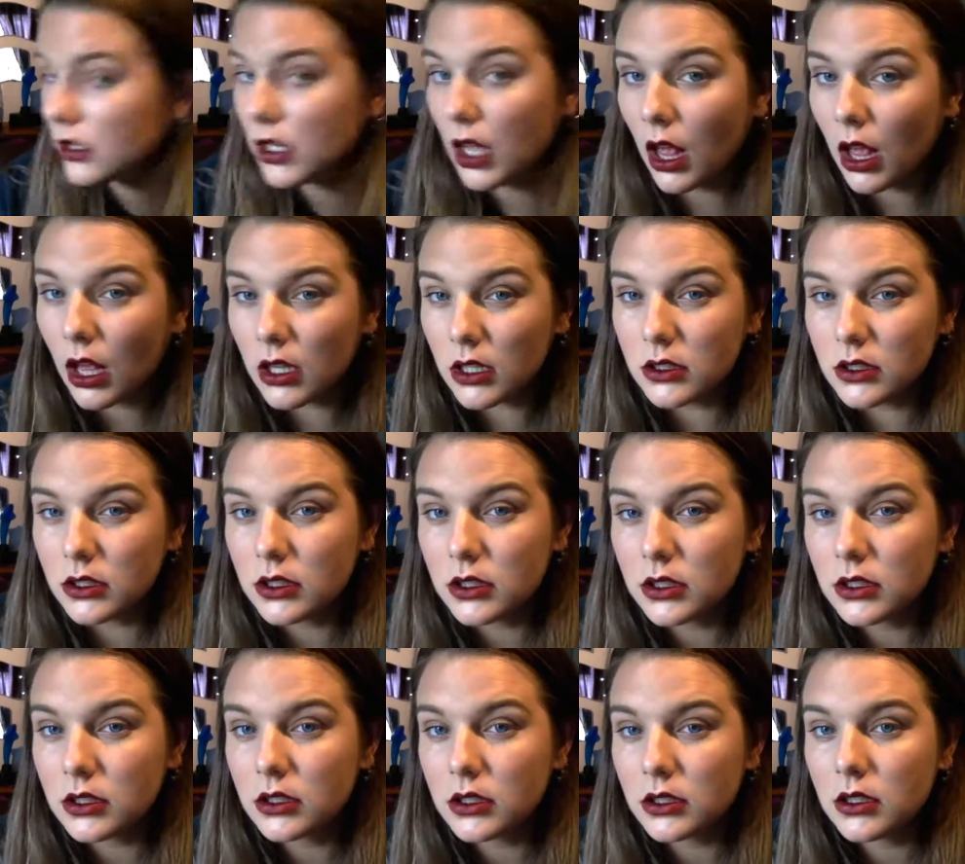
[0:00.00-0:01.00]
Because,
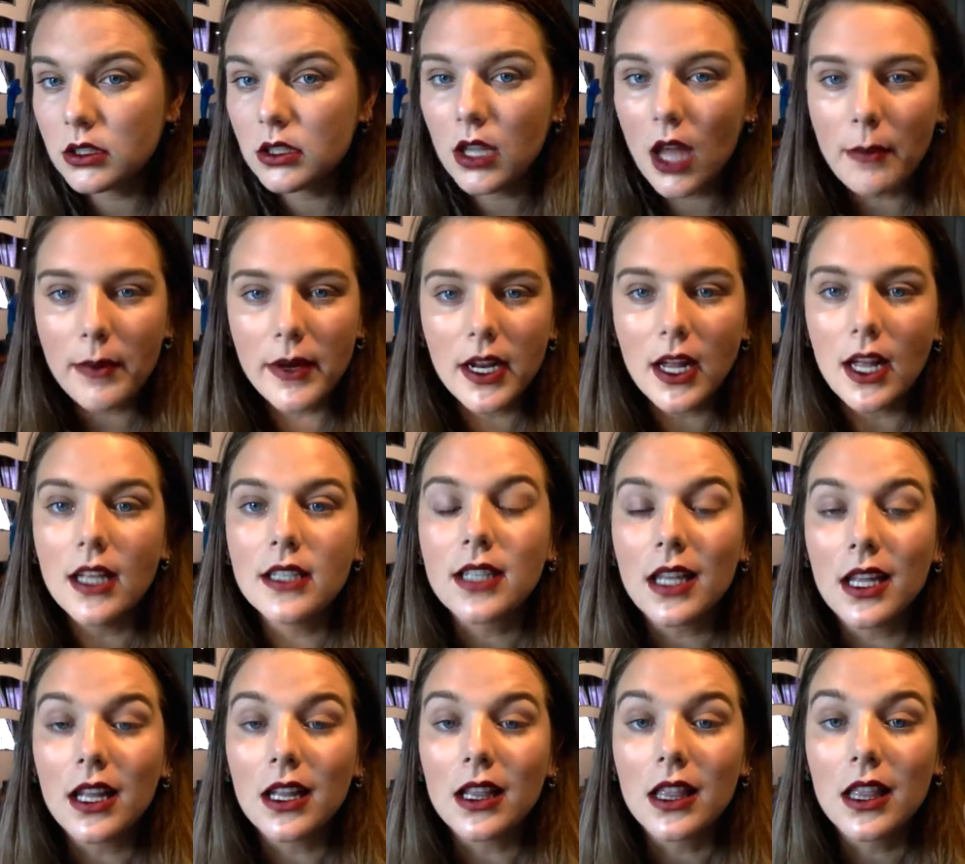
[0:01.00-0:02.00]
I mean, it's
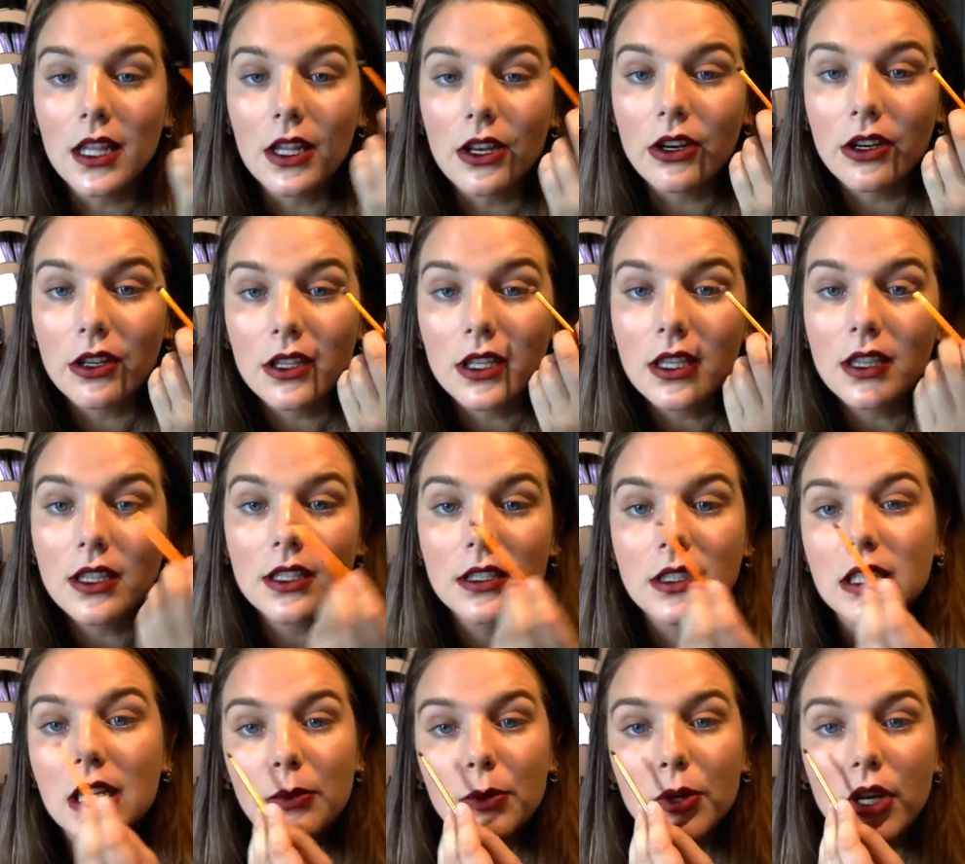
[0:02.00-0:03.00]
like literally the
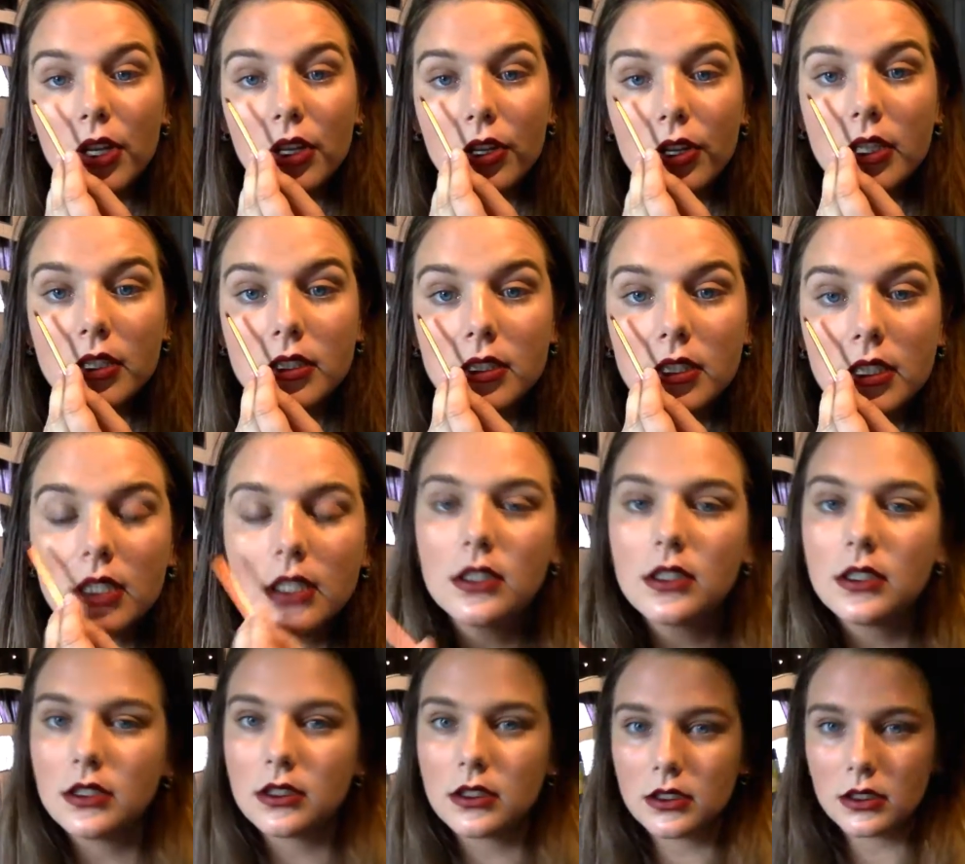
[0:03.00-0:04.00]
same color as
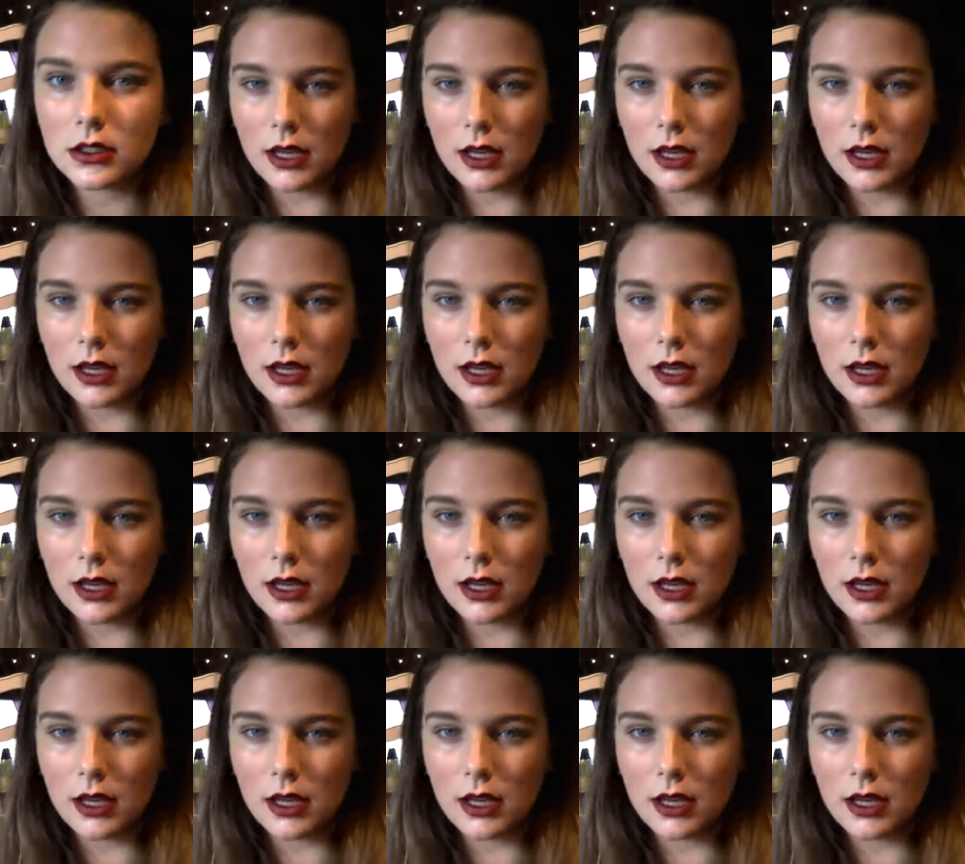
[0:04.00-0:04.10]
this.